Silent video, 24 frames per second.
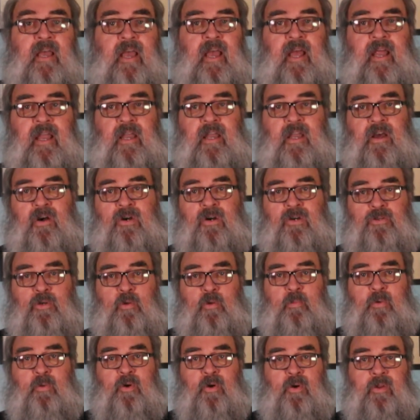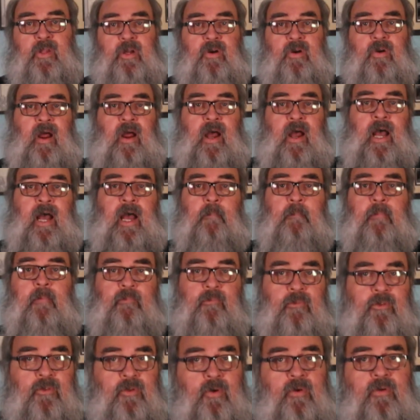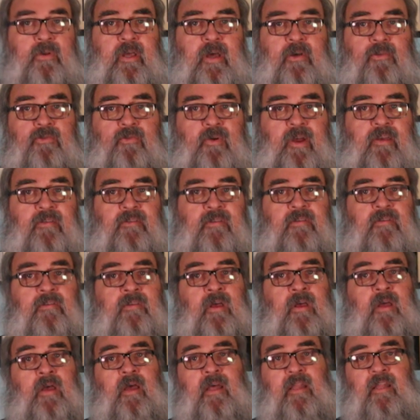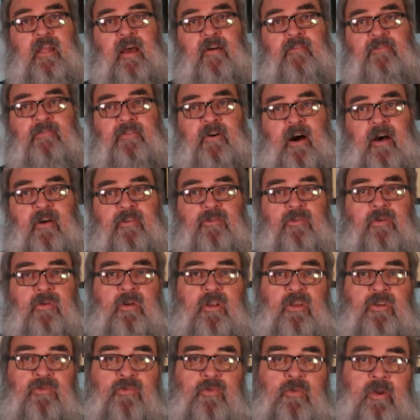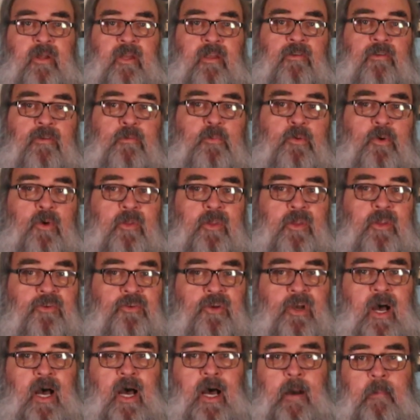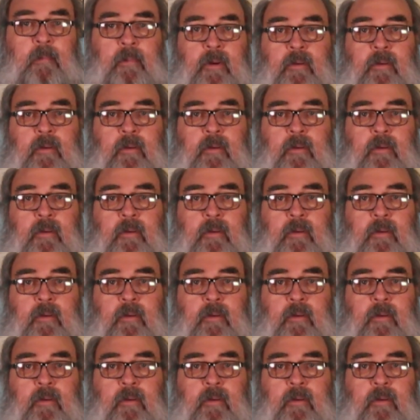and knows who pulled the crime. Duke tells Restus that Foster and his friends pulled the job.